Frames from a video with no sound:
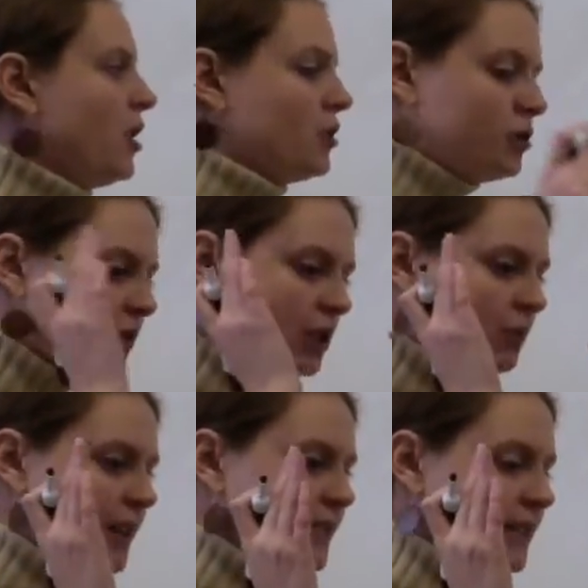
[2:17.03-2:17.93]
So each
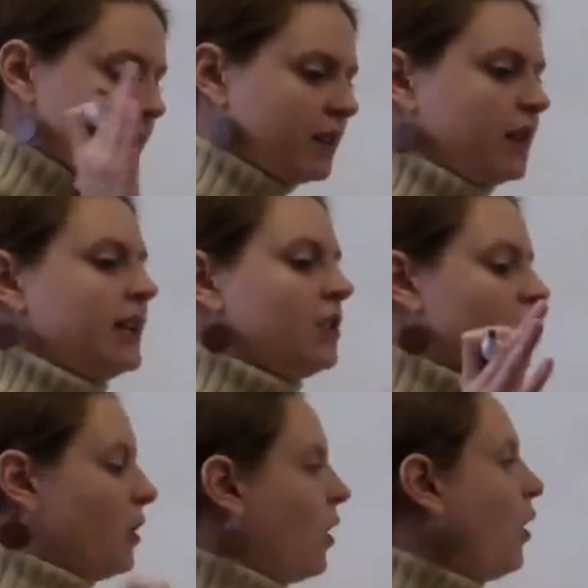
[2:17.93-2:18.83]
one is its
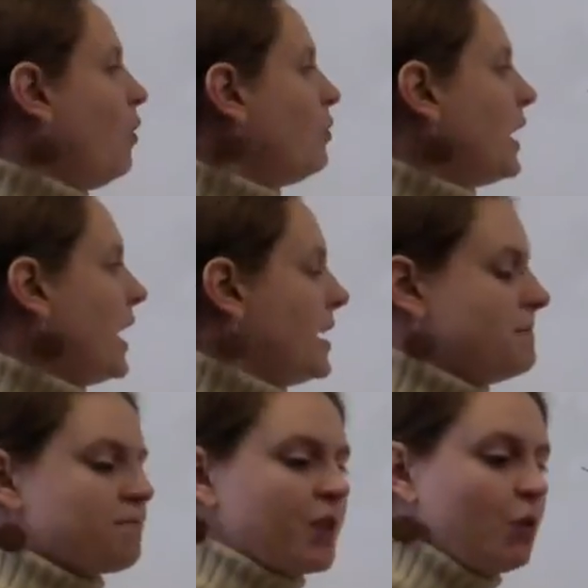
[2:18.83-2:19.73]
clear own
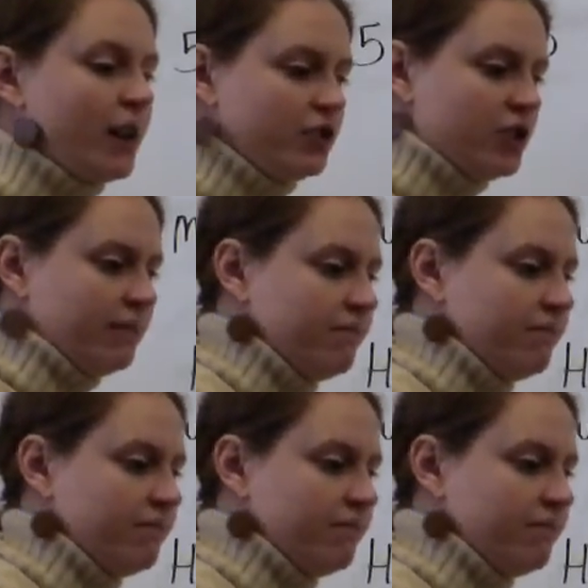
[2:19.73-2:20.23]
question.